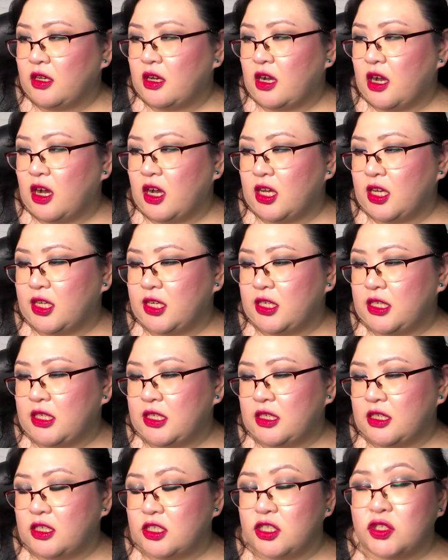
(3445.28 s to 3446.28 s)
on
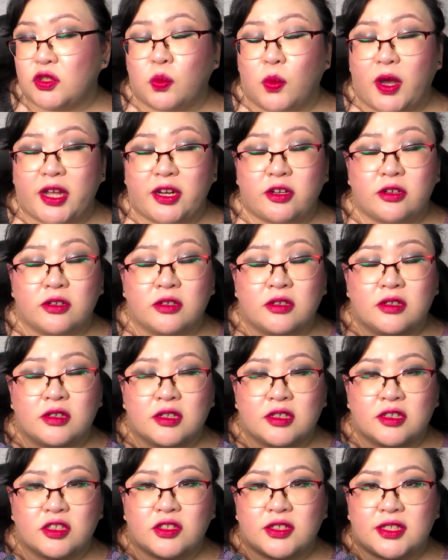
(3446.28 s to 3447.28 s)
a sweater
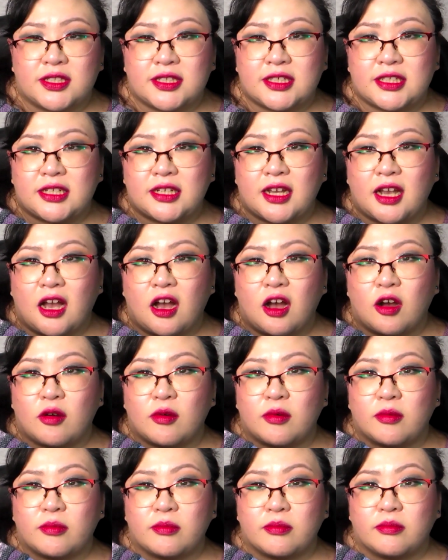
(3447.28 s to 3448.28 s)
to see
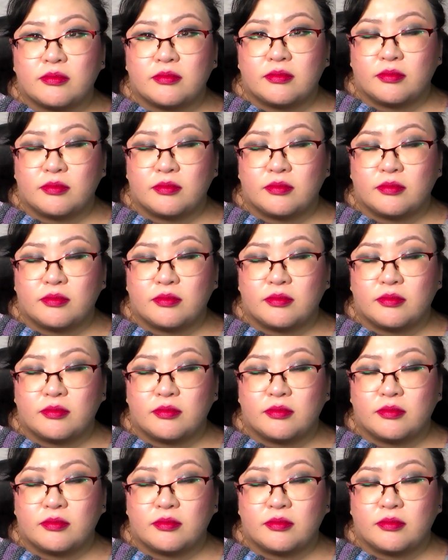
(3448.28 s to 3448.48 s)
how